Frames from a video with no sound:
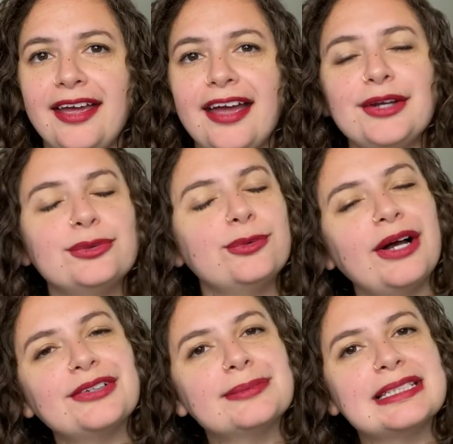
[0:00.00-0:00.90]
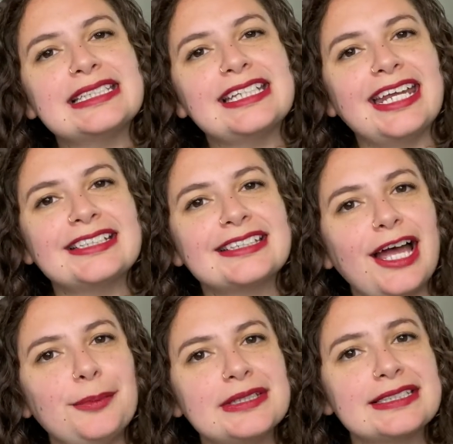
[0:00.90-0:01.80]
And welcome to today's
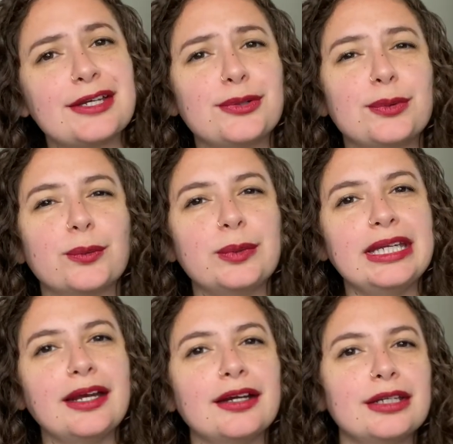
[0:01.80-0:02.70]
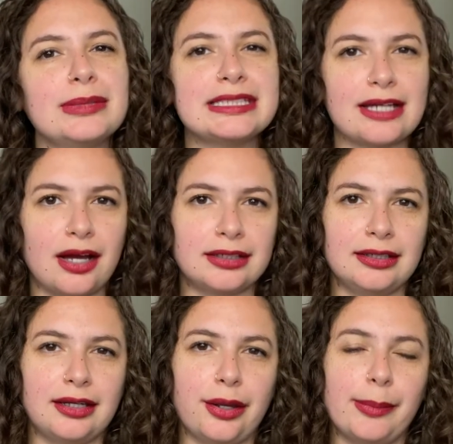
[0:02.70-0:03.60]
episode where we are going to be
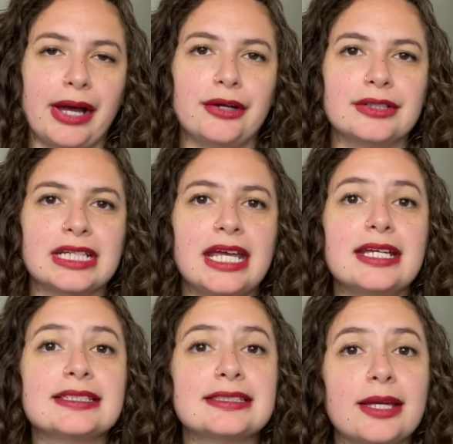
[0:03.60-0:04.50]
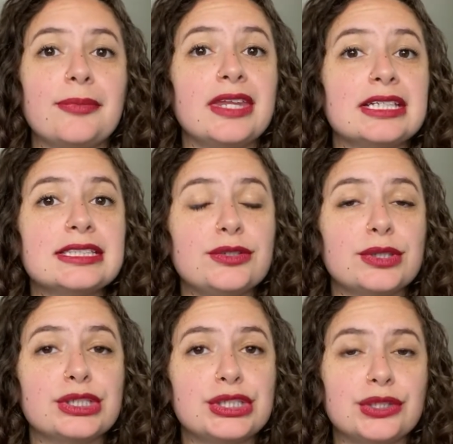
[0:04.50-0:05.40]
talking about some things you
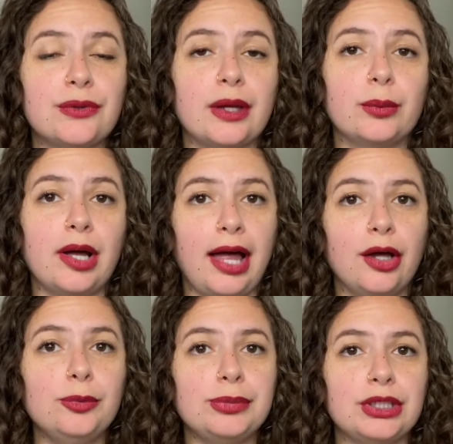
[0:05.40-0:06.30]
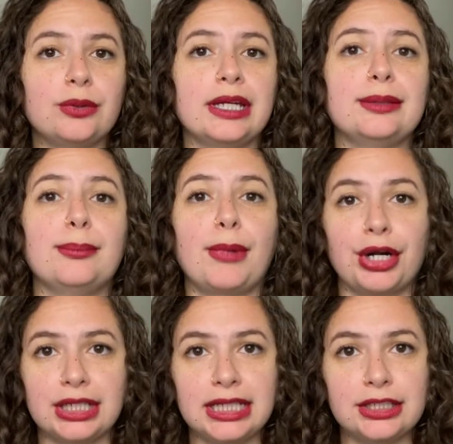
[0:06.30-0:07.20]
can do that will help you in
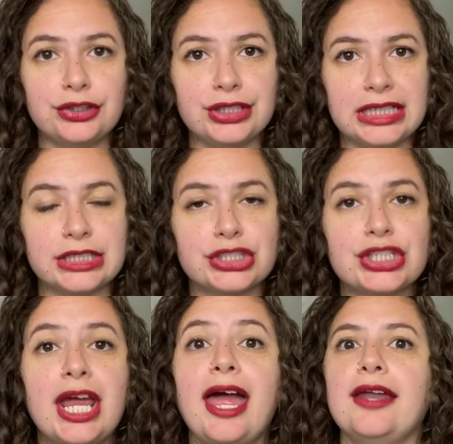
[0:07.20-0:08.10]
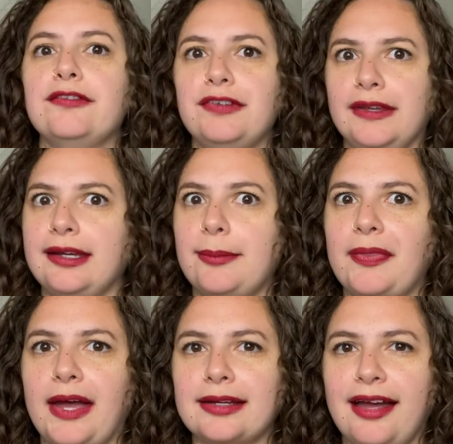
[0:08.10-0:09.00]
marketing your niche and filling up
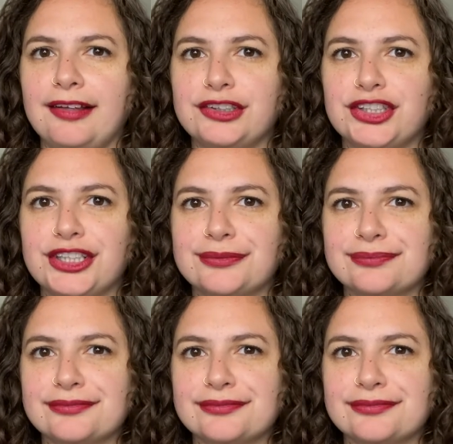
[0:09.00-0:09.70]
that calendar.